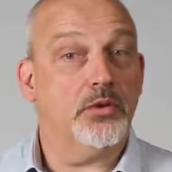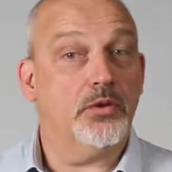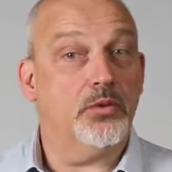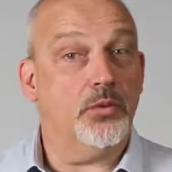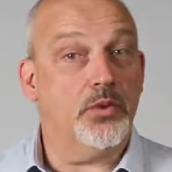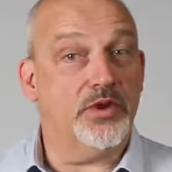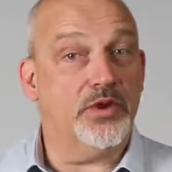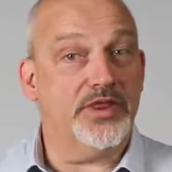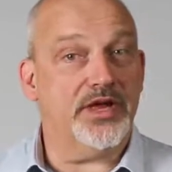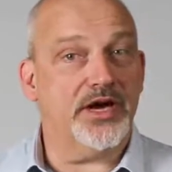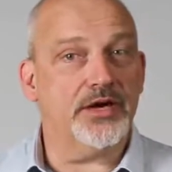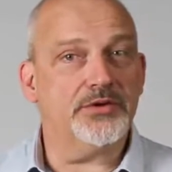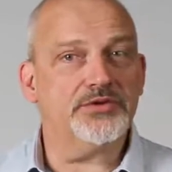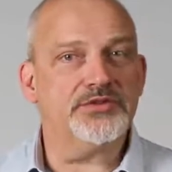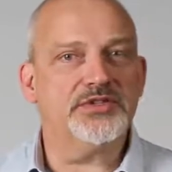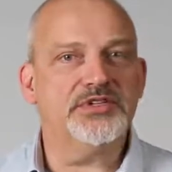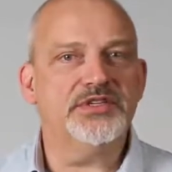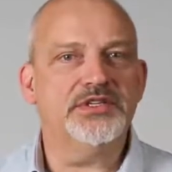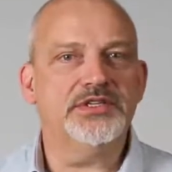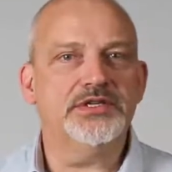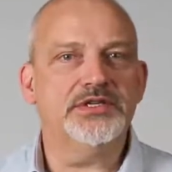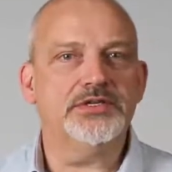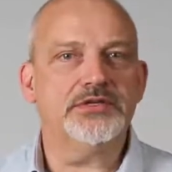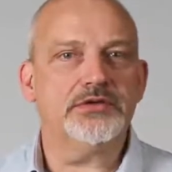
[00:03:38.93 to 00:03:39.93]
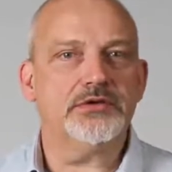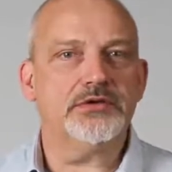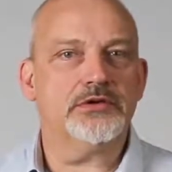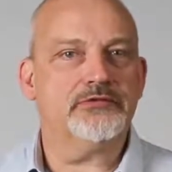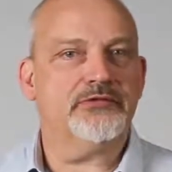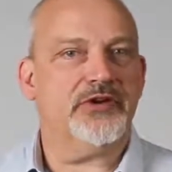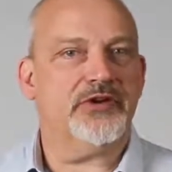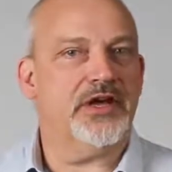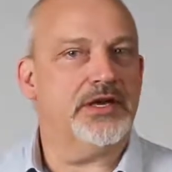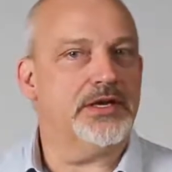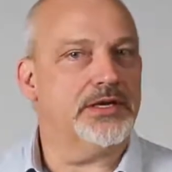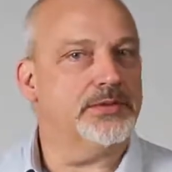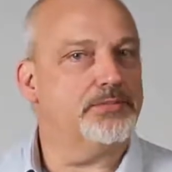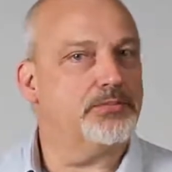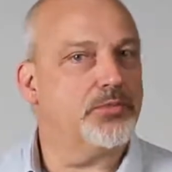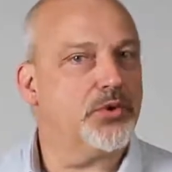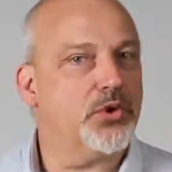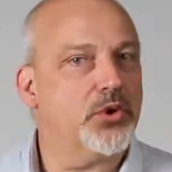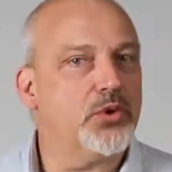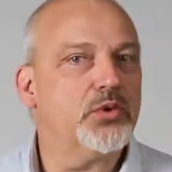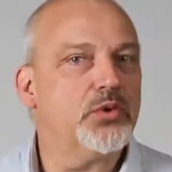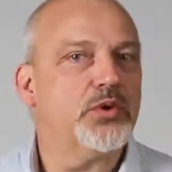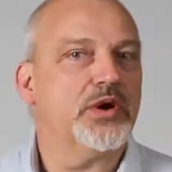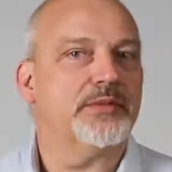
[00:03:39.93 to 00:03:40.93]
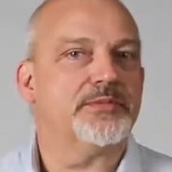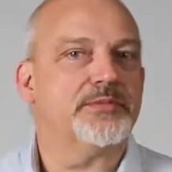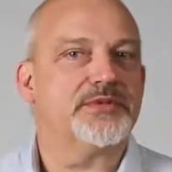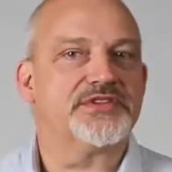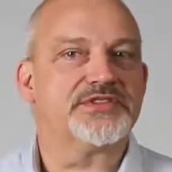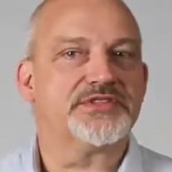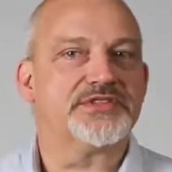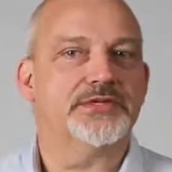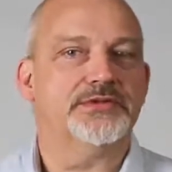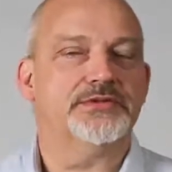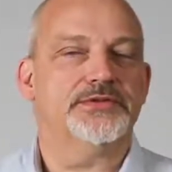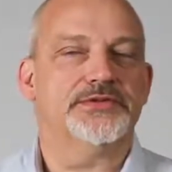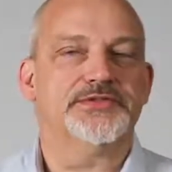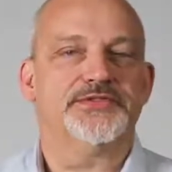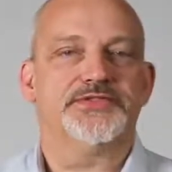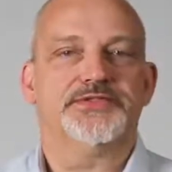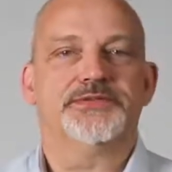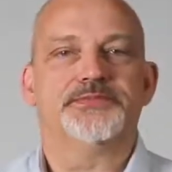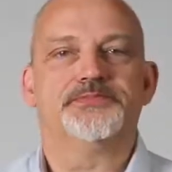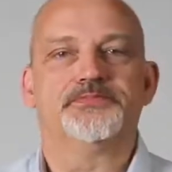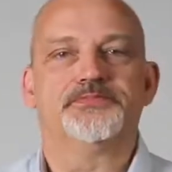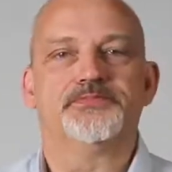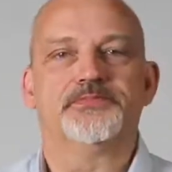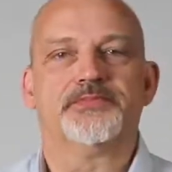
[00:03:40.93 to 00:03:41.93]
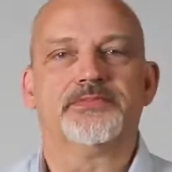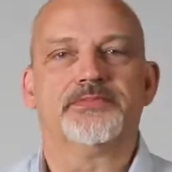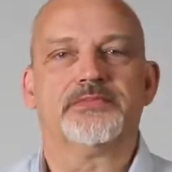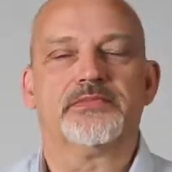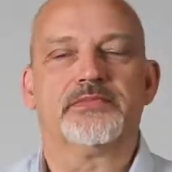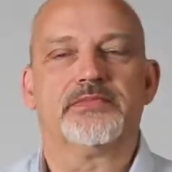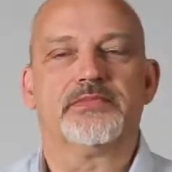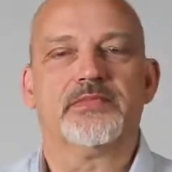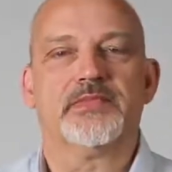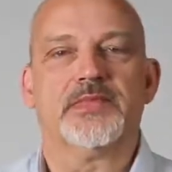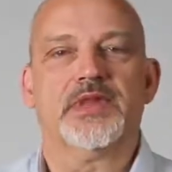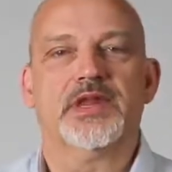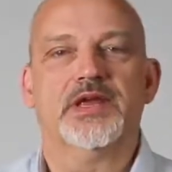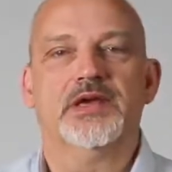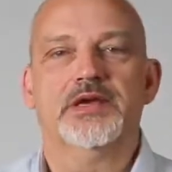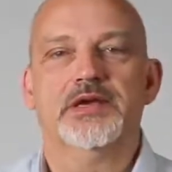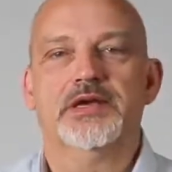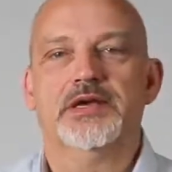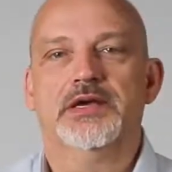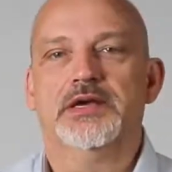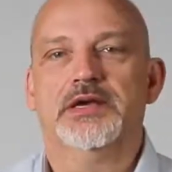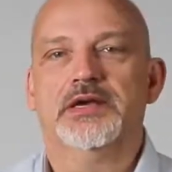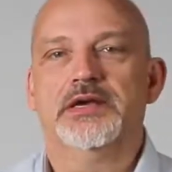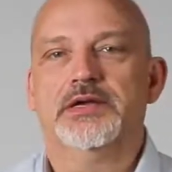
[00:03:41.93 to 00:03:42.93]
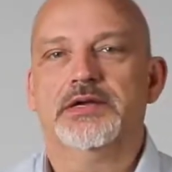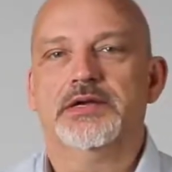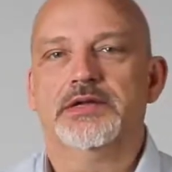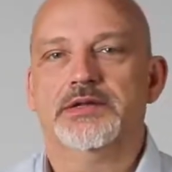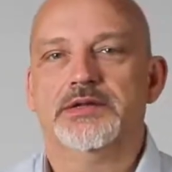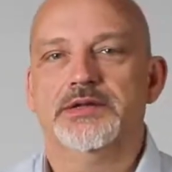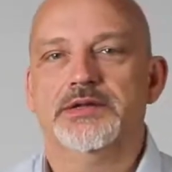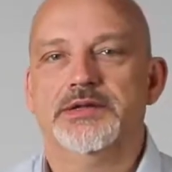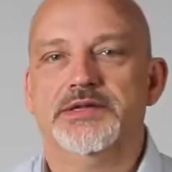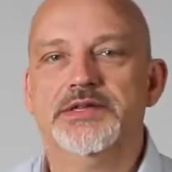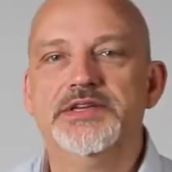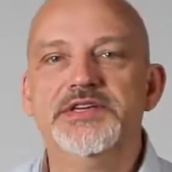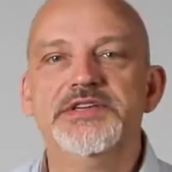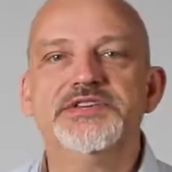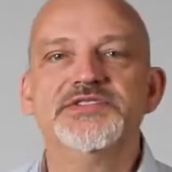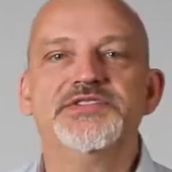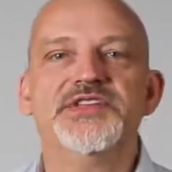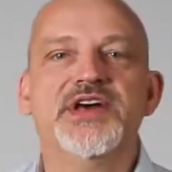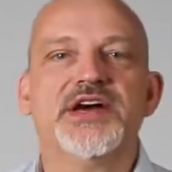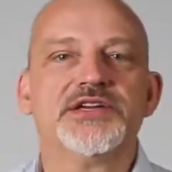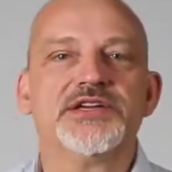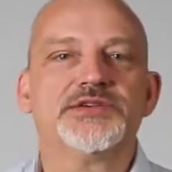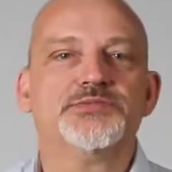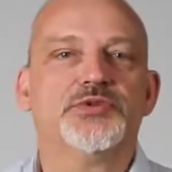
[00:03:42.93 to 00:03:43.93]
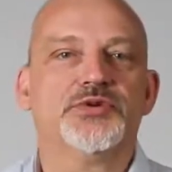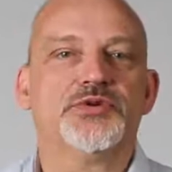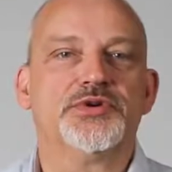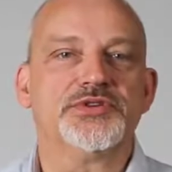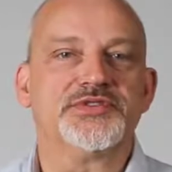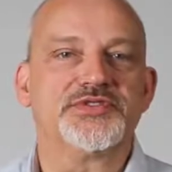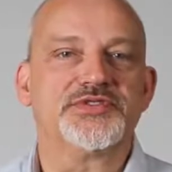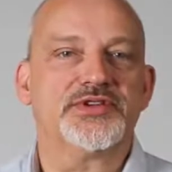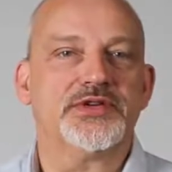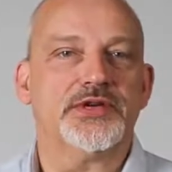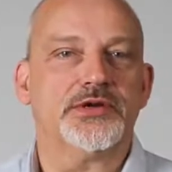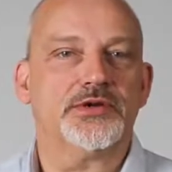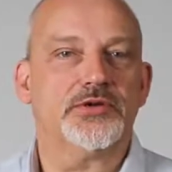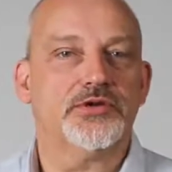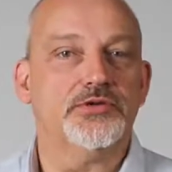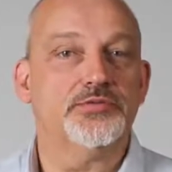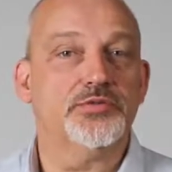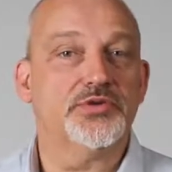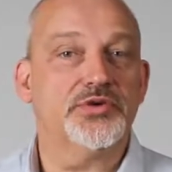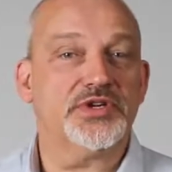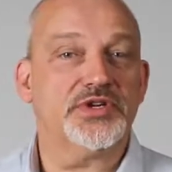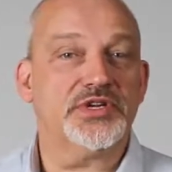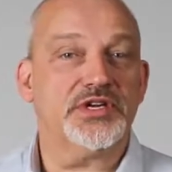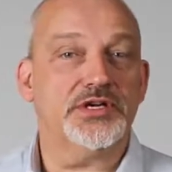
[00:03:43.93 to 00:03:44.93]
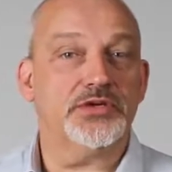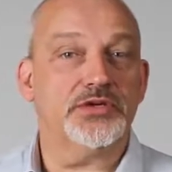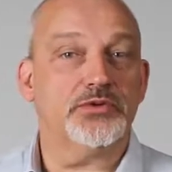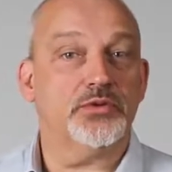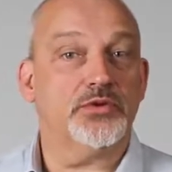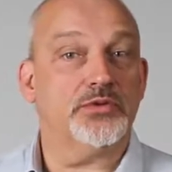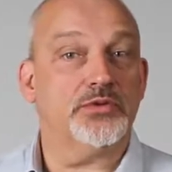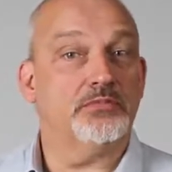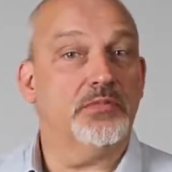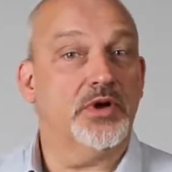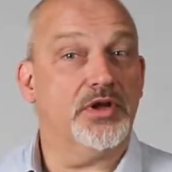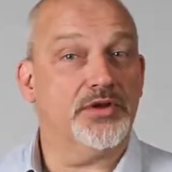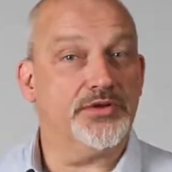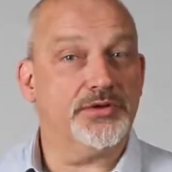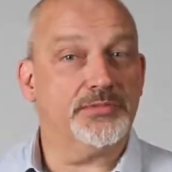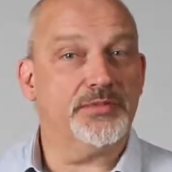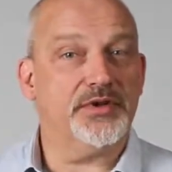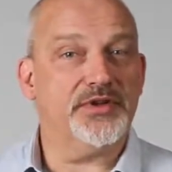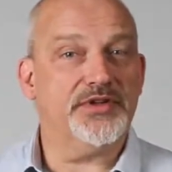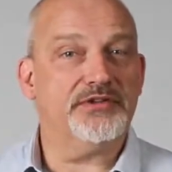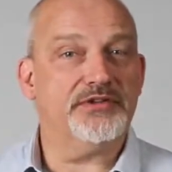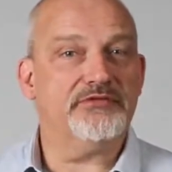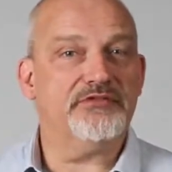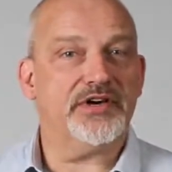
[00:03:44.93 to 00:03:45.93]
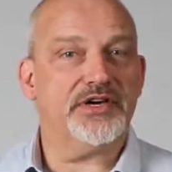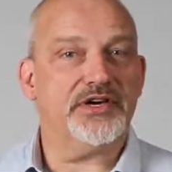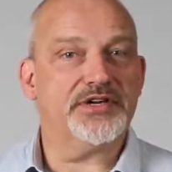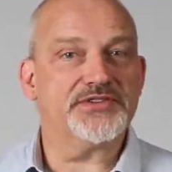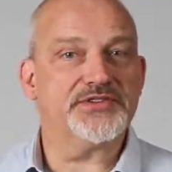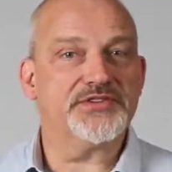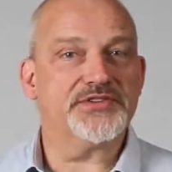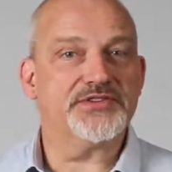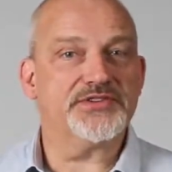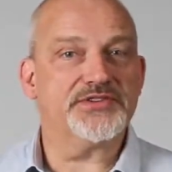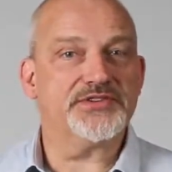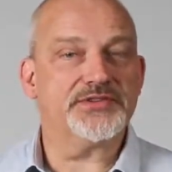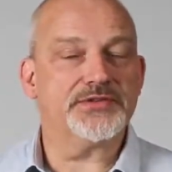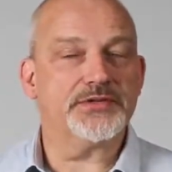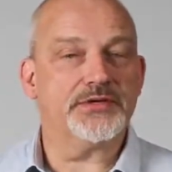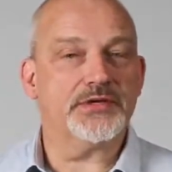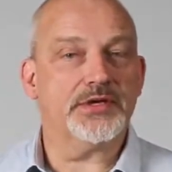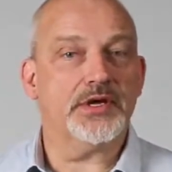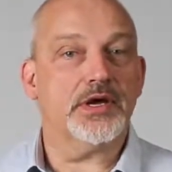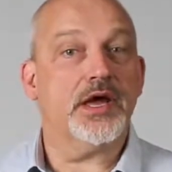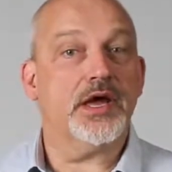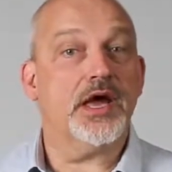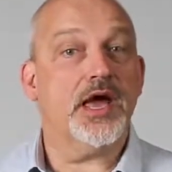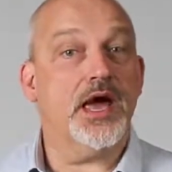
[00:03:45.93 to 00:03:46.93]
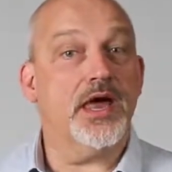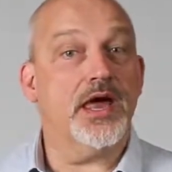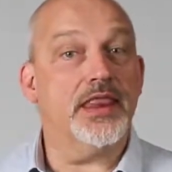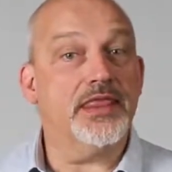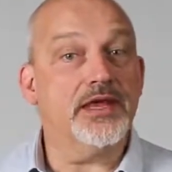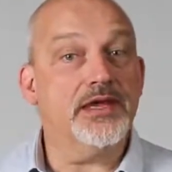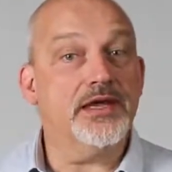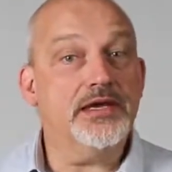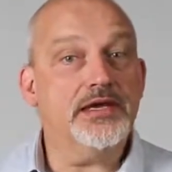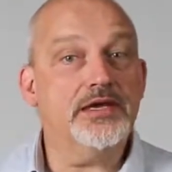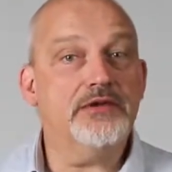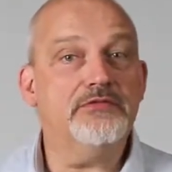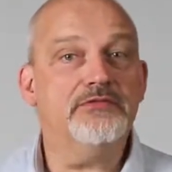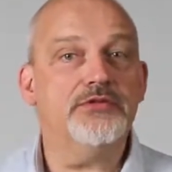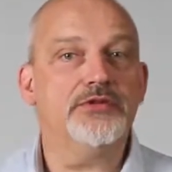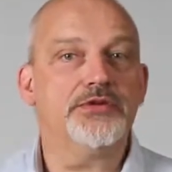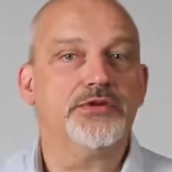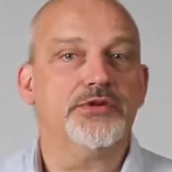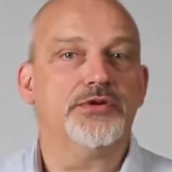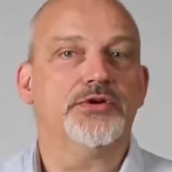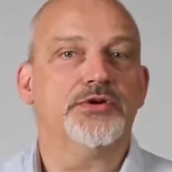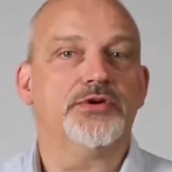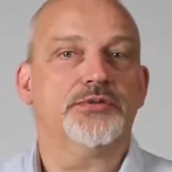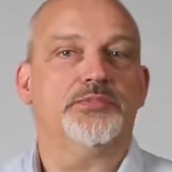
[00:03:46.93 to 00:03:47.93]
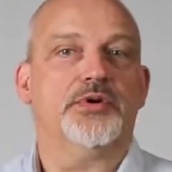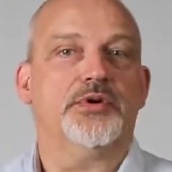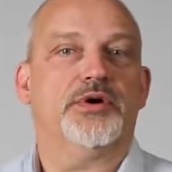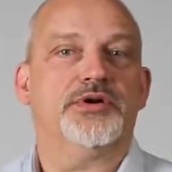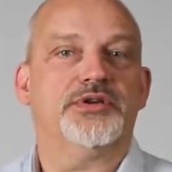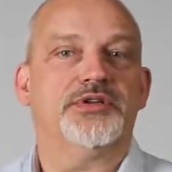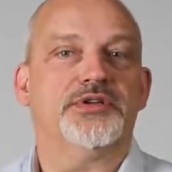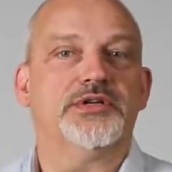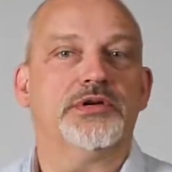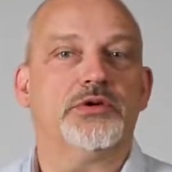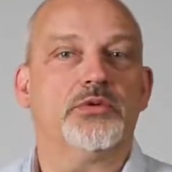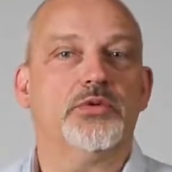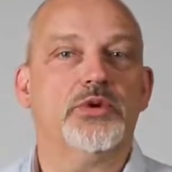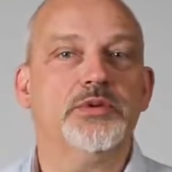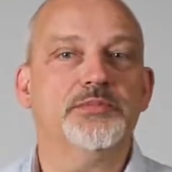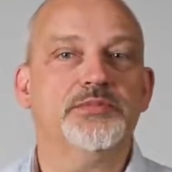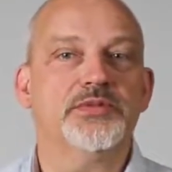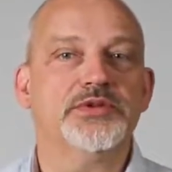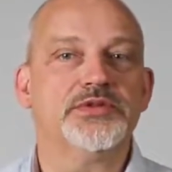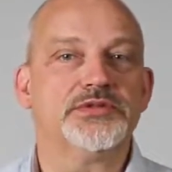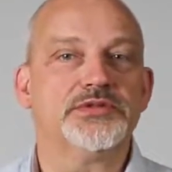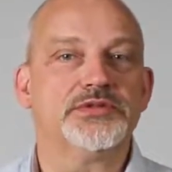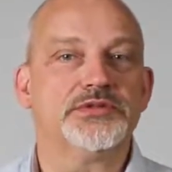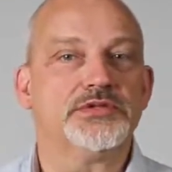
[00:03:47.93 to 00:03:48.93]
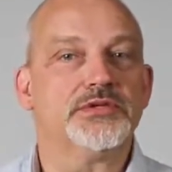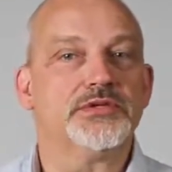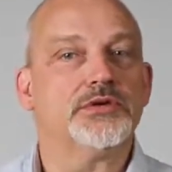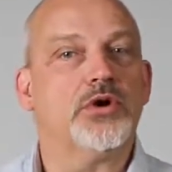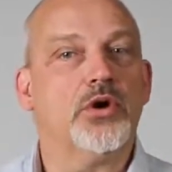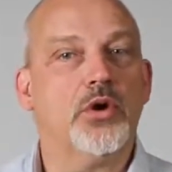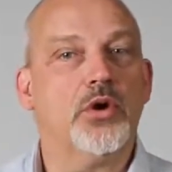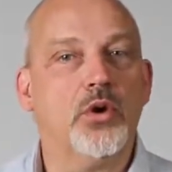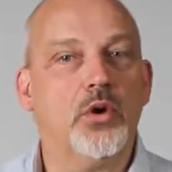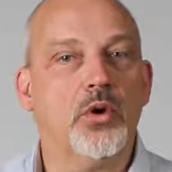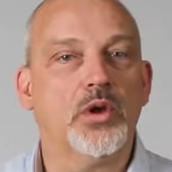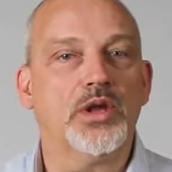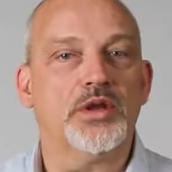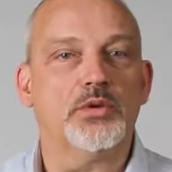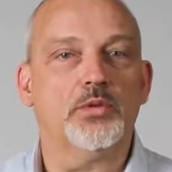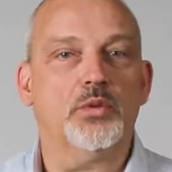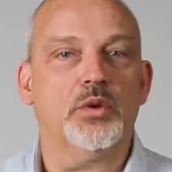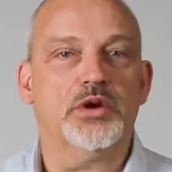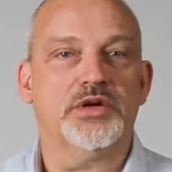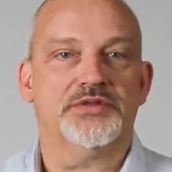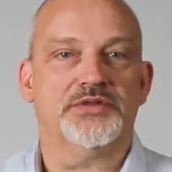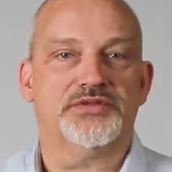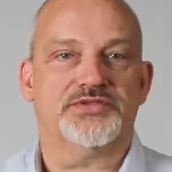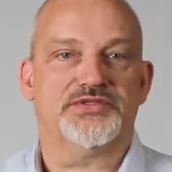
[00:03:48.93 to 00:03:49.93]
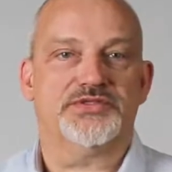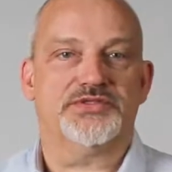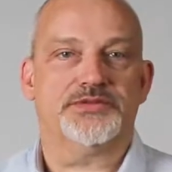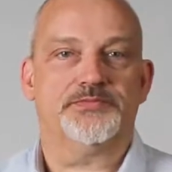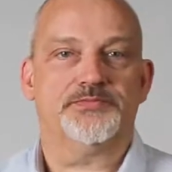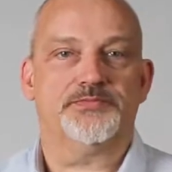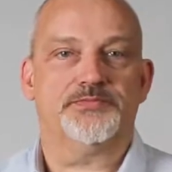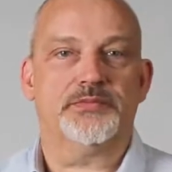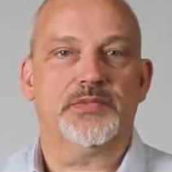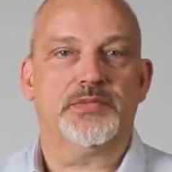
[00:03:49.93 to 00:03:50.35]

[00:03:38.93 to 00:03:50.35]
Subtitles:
without the need of any programming skills. These dashboards can communicate with multiple devices and even third-party equipment all at once,